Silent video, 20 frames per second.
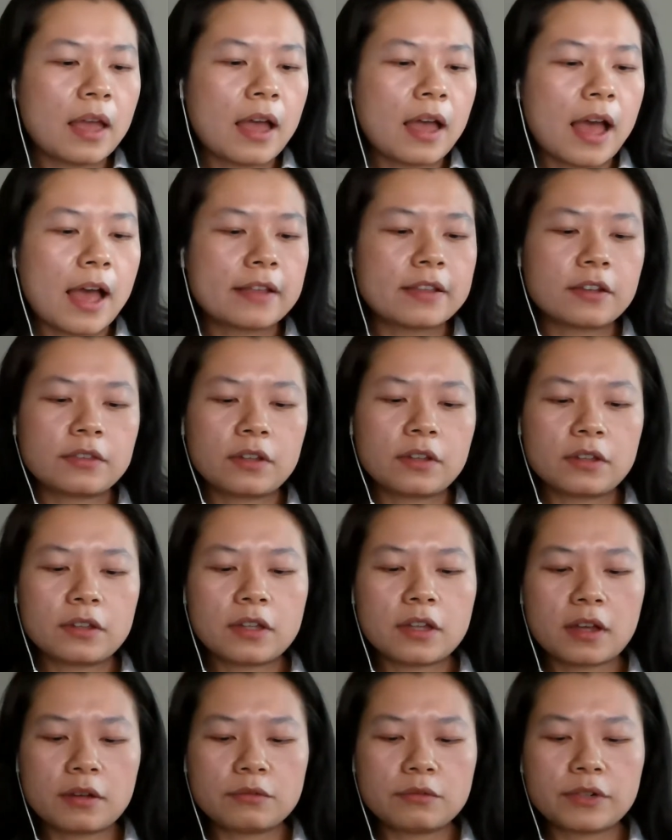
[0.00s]
And
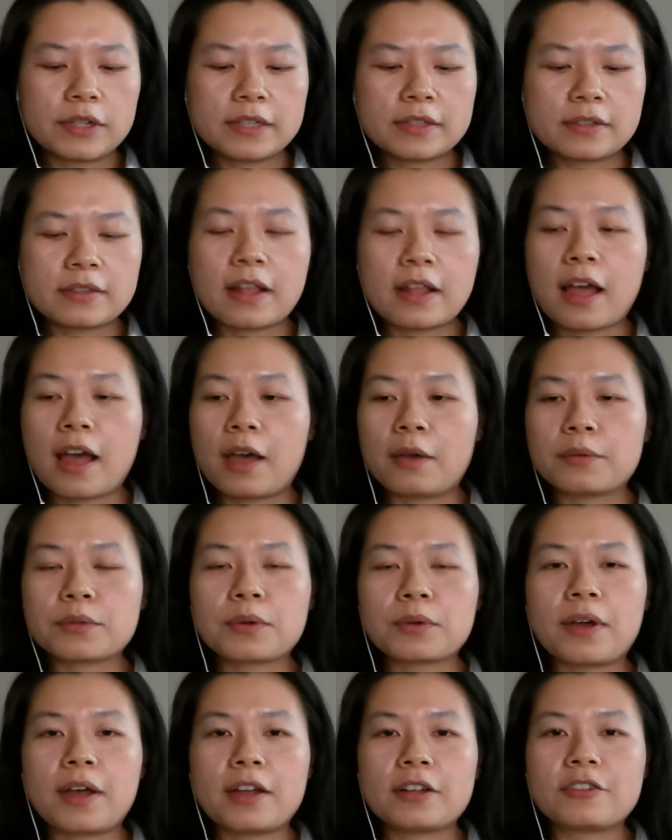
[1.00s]
another reason that I was
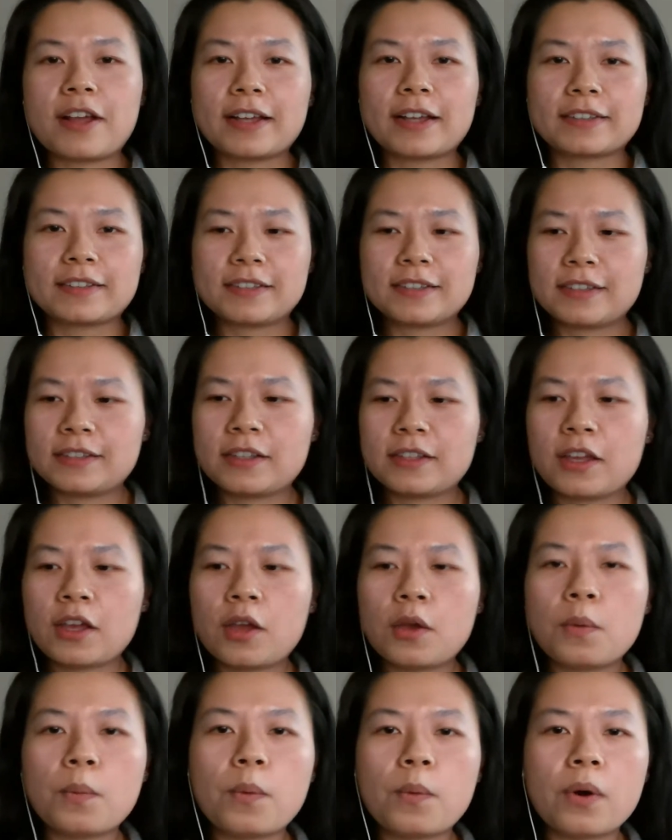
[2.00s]
quite attracted
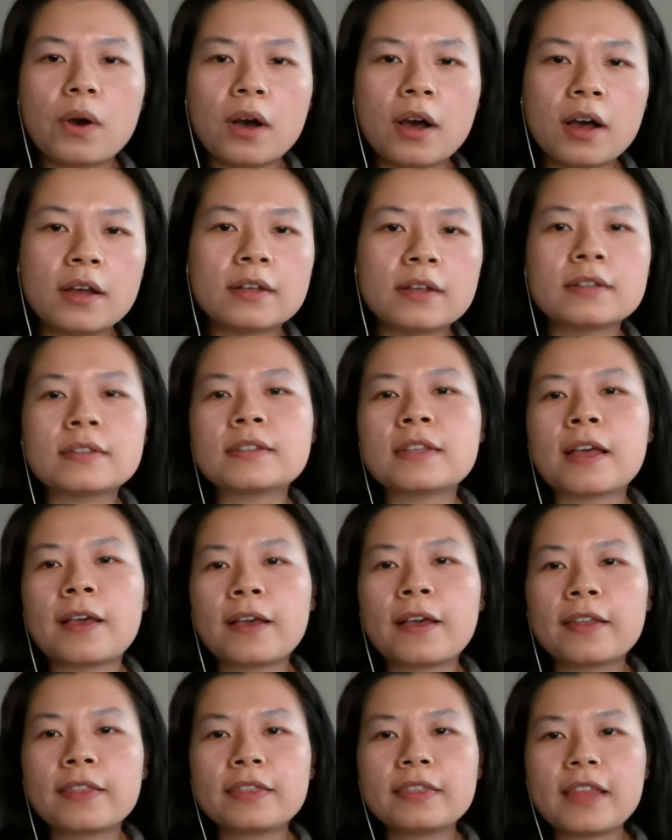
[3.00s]
was
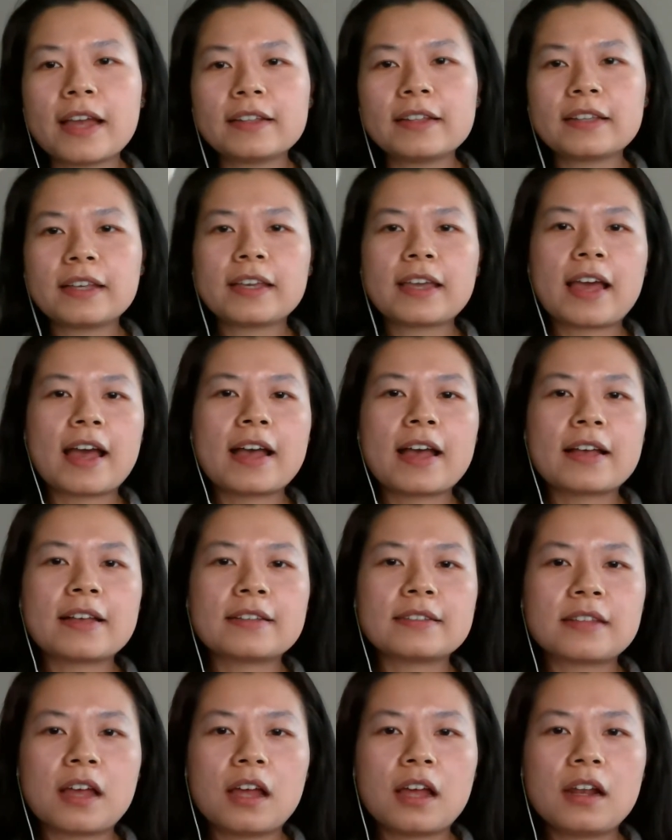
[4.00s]
that it has
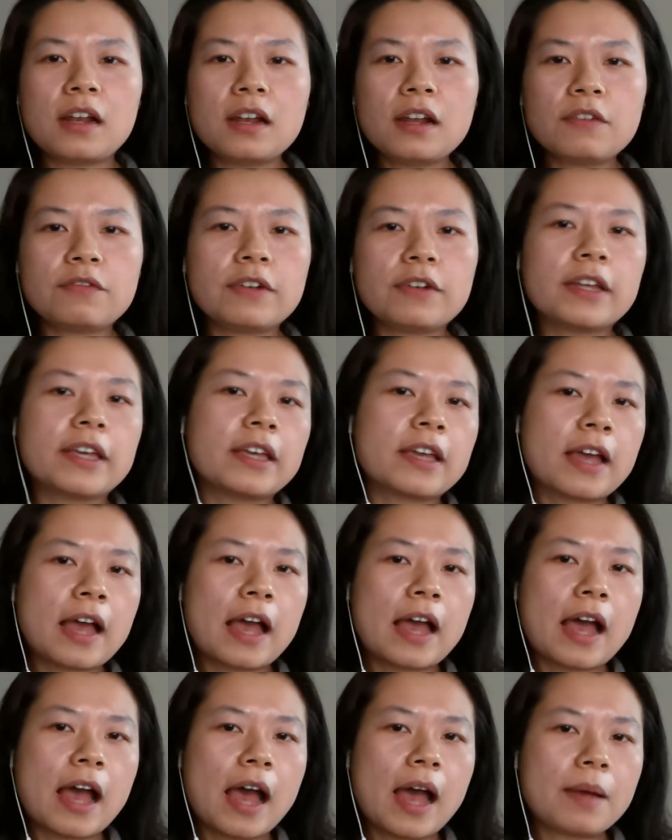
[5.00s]
a lovely
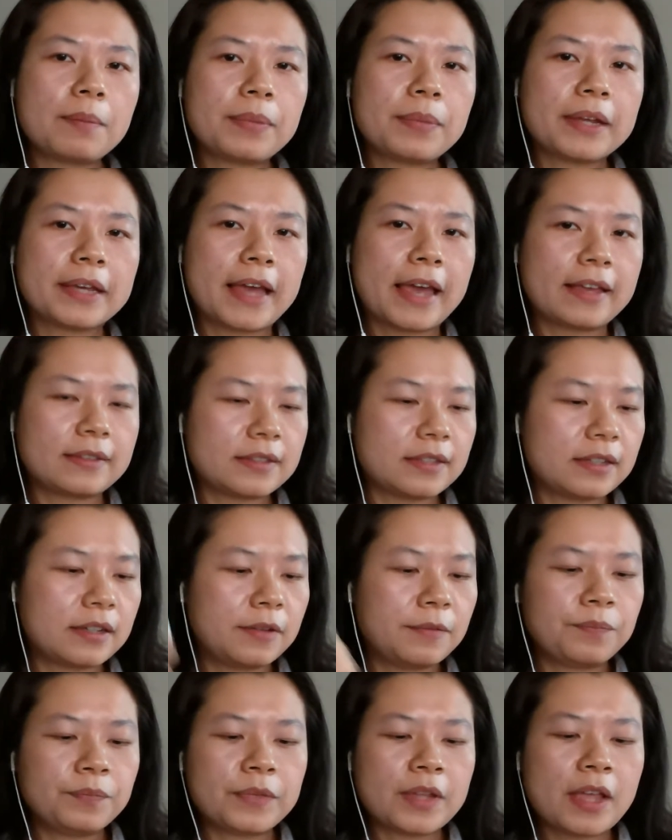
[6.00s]
applicator.
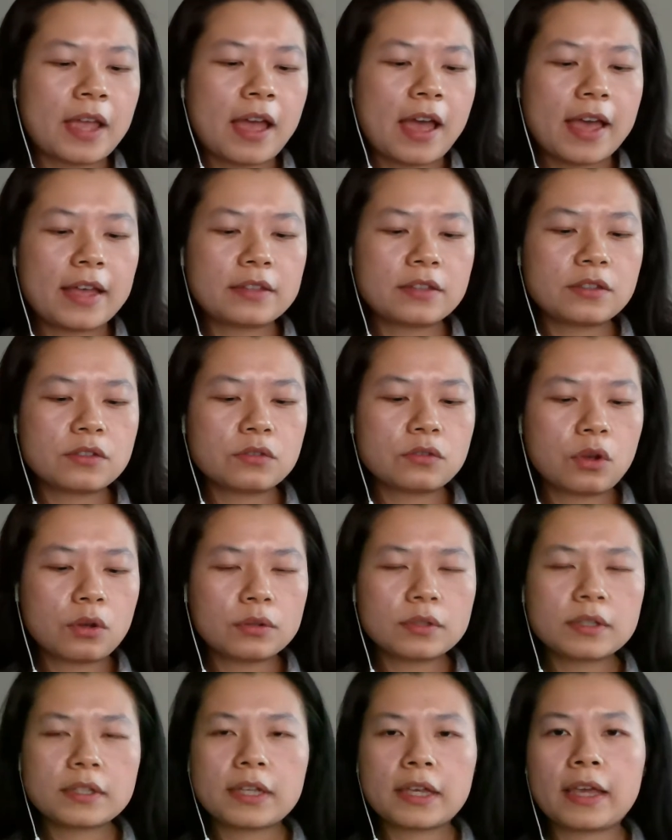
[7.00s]
It's
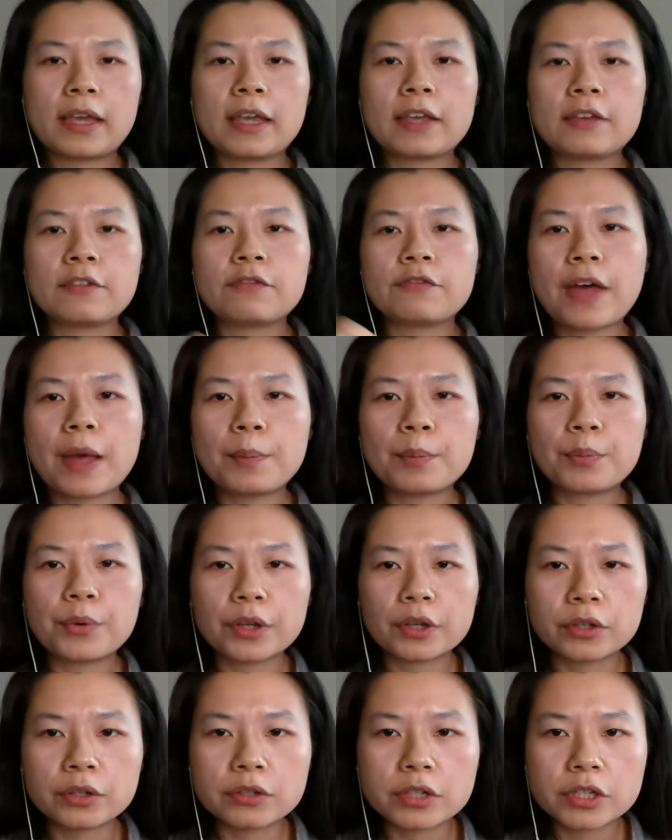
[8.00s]
not a fabric
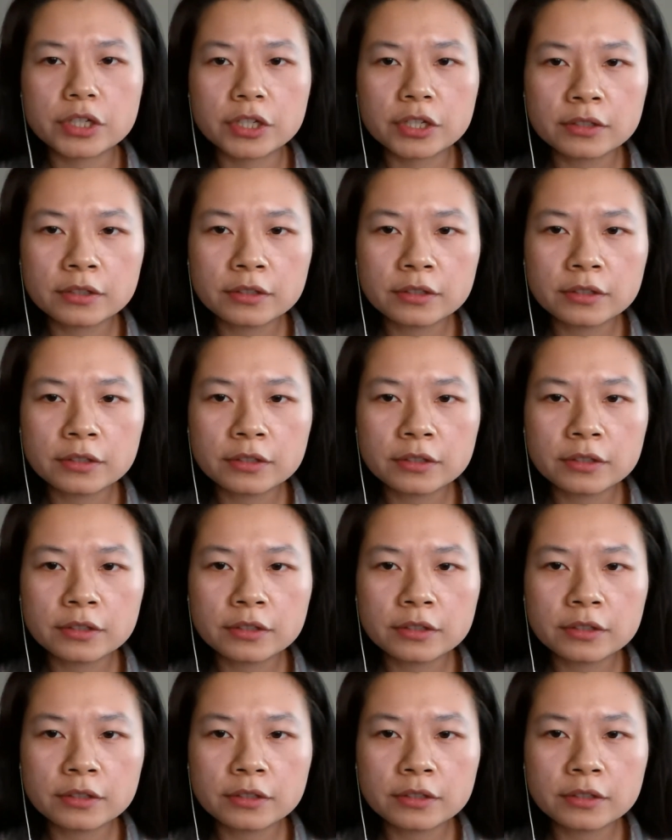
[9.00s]
cushion,